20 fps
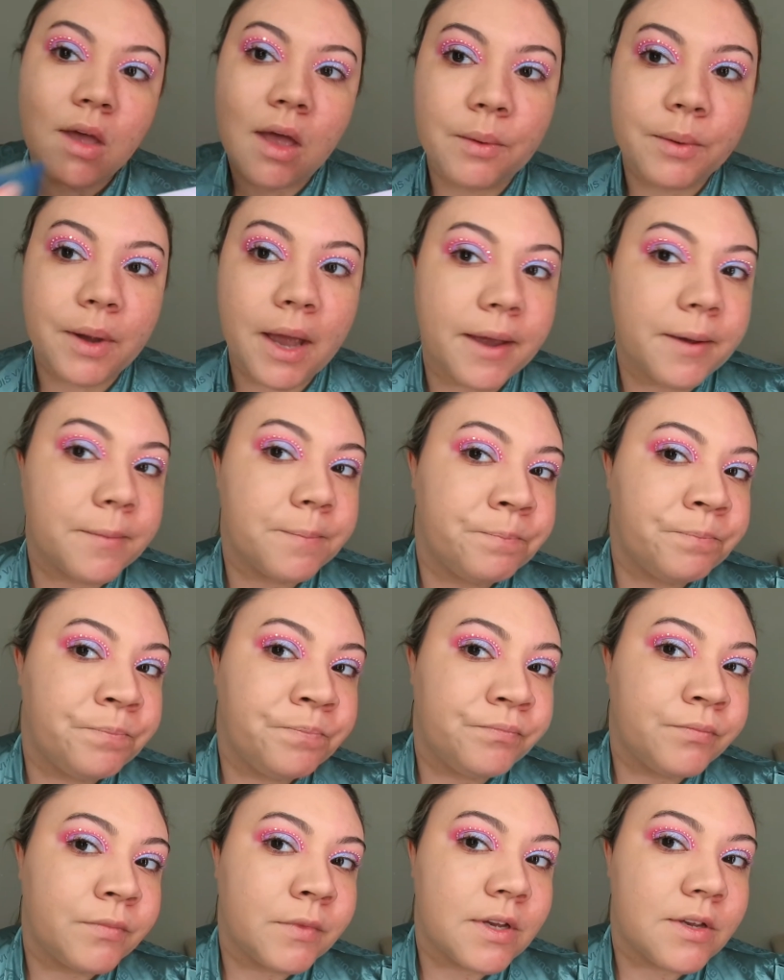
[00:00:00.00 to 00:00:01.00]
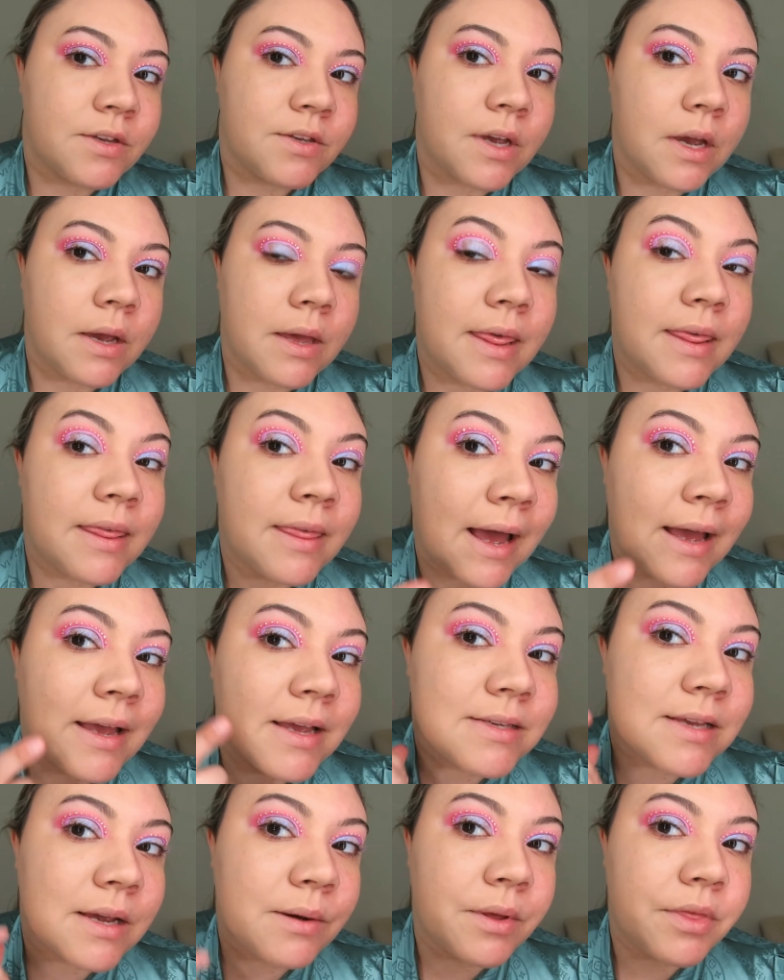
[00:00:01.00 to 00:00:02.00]
Okay, So that
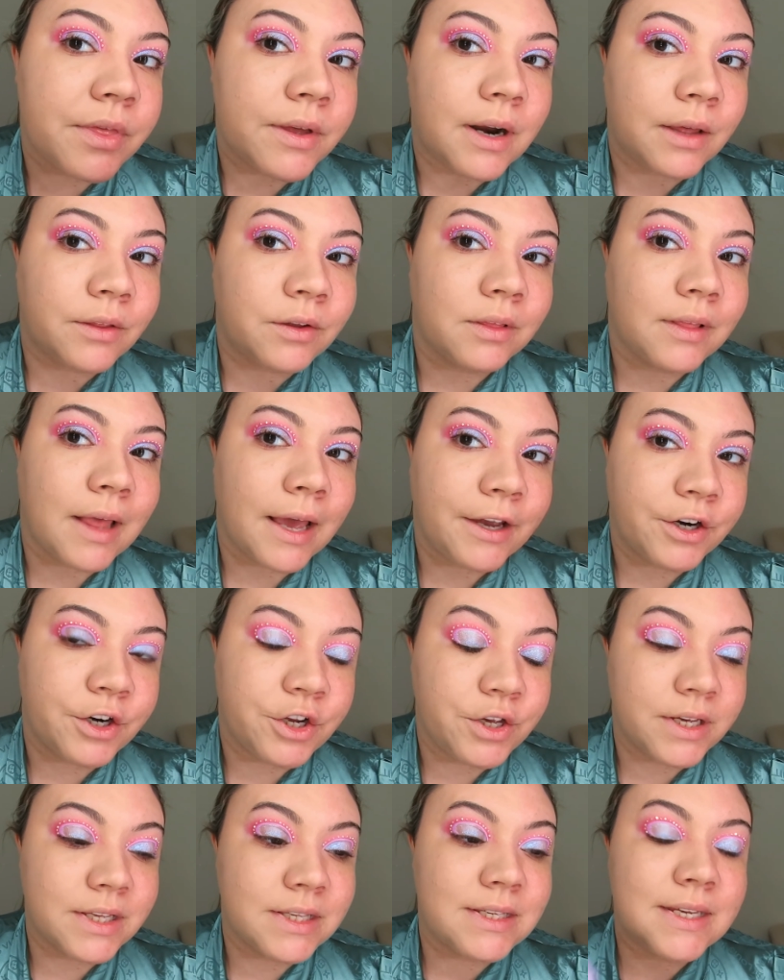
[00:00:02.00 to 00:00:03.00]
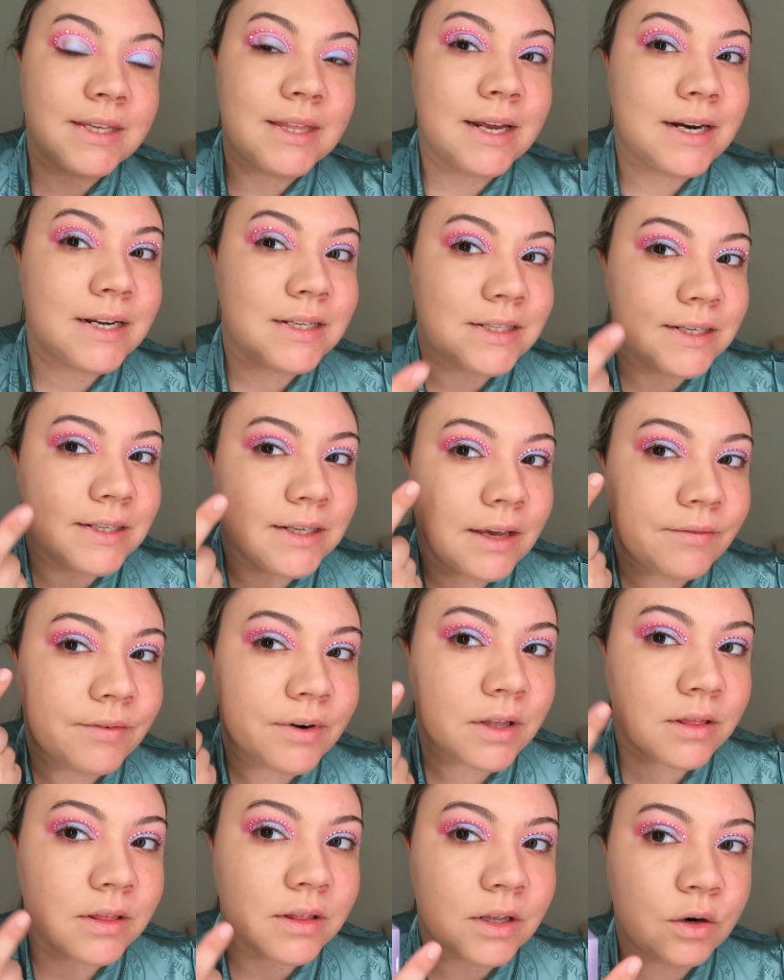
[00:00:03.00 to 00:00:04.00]
is it with another layer. You can see that it did give
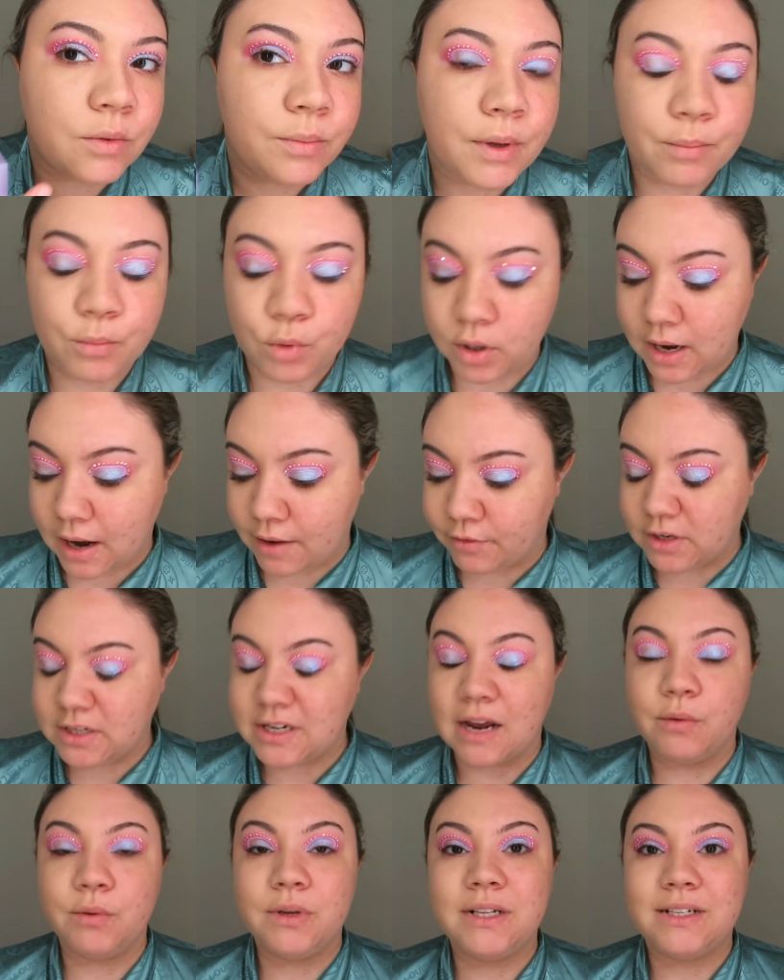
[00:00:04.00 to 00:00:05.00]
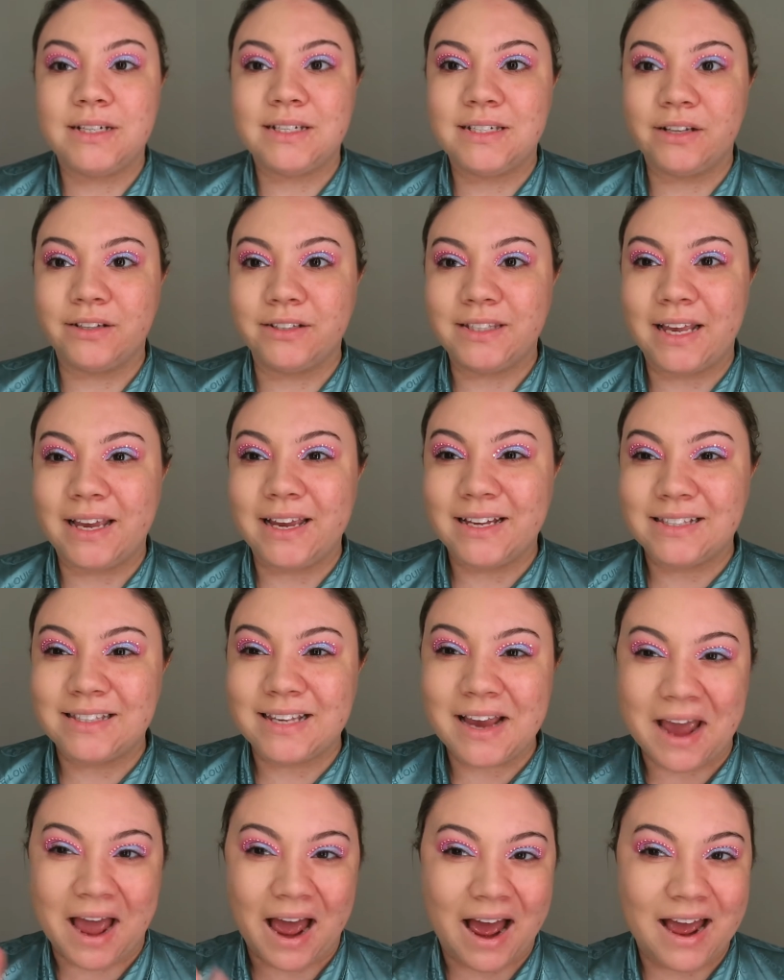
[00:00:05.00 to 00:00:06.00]
it a little bit more coverage. I would still say it's
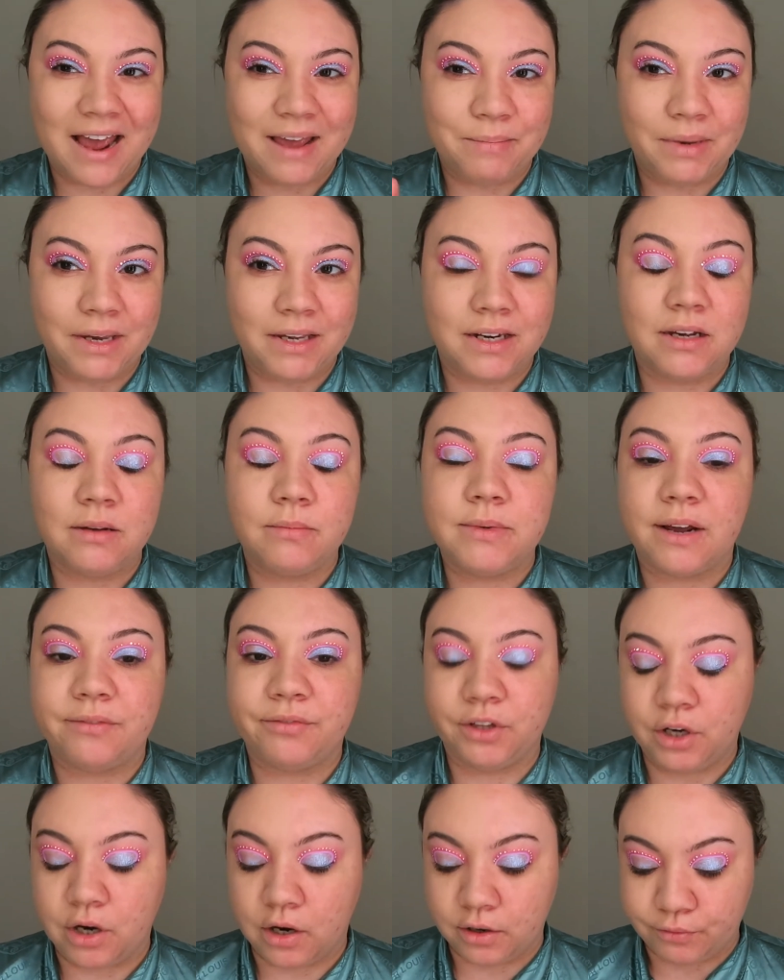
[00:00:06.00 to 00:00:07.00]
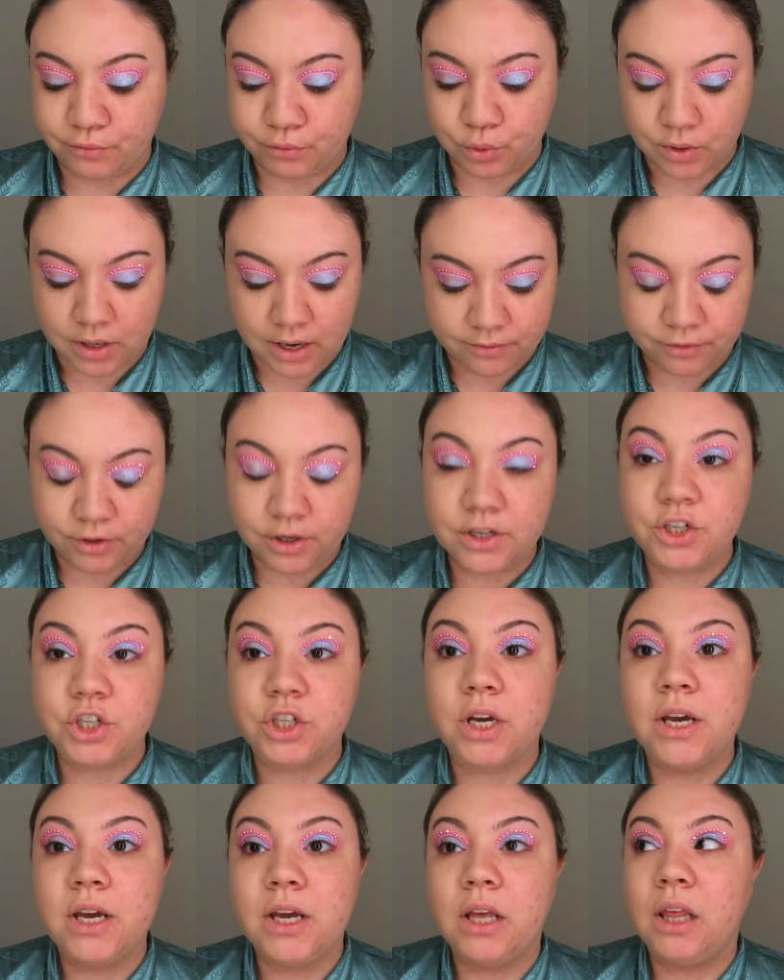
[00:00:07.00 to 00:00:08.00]
a high medium, definitely not a full coverage.